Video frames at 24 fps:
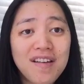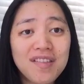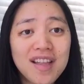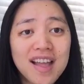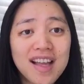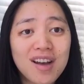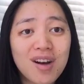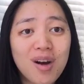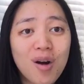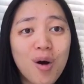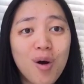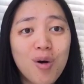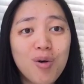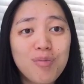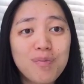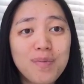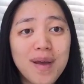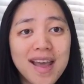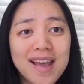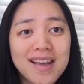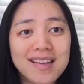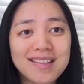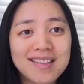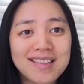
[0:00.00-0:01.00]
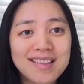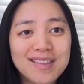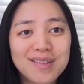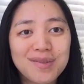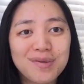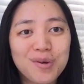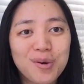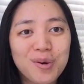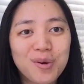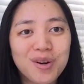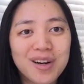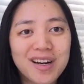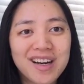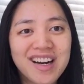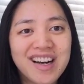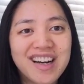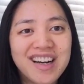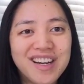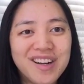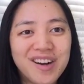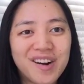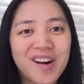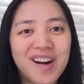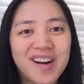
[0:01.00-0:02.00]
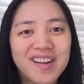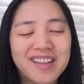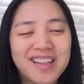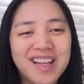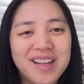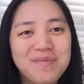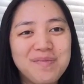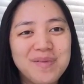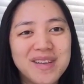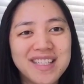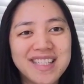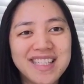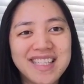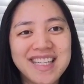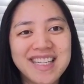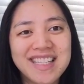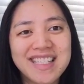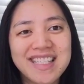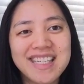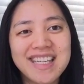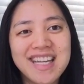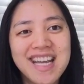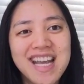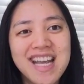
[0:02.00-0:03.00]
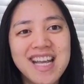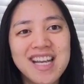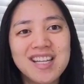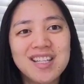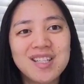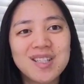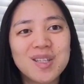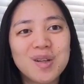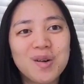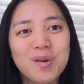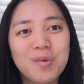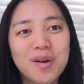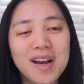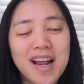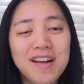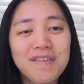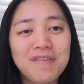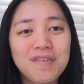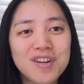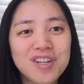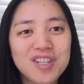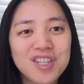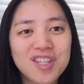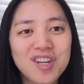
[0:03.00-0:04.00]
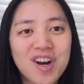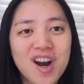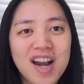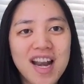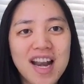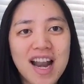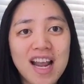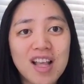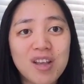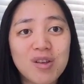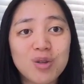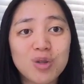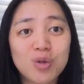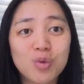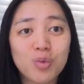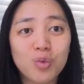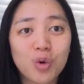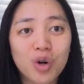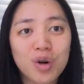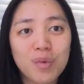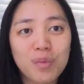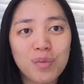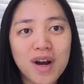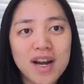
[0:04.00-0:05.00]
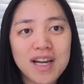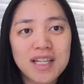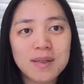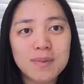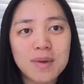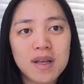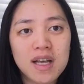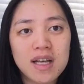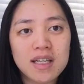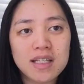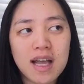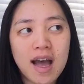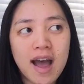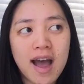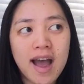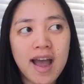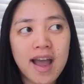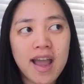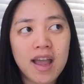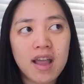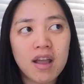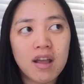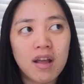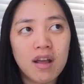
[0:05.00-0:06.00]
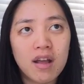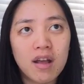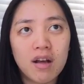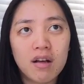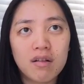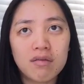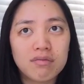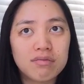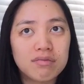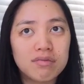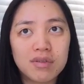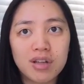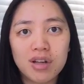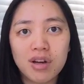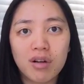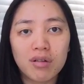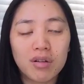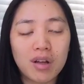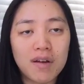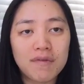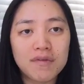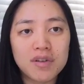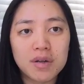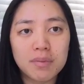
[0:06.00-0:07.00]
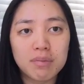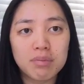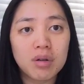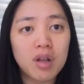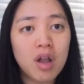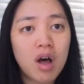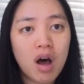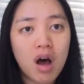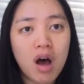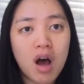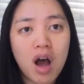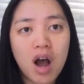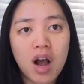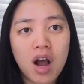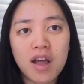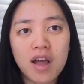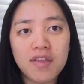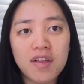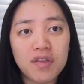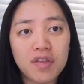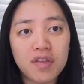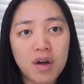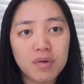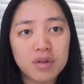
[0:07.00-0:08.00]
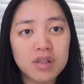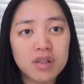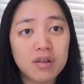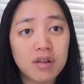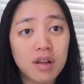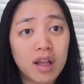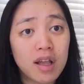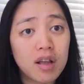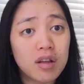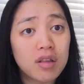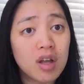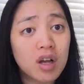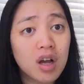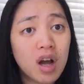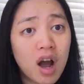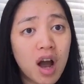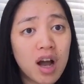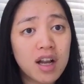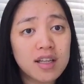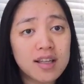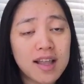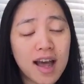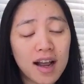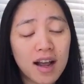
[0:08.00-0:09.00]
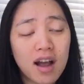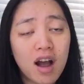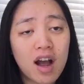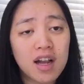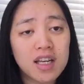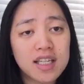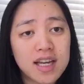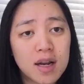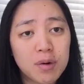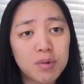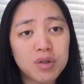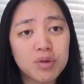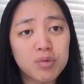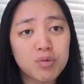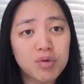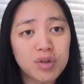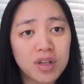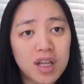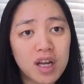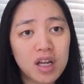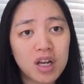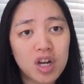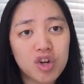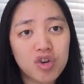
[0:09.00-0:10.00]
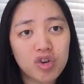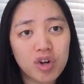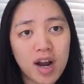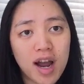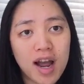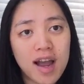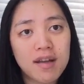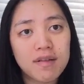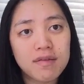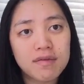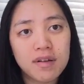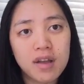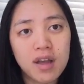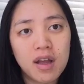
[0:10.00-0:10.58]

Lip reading: like a home base for your online business. So when I first started, I used WordPress because I love to blog. I thought that was like that content was really going to drive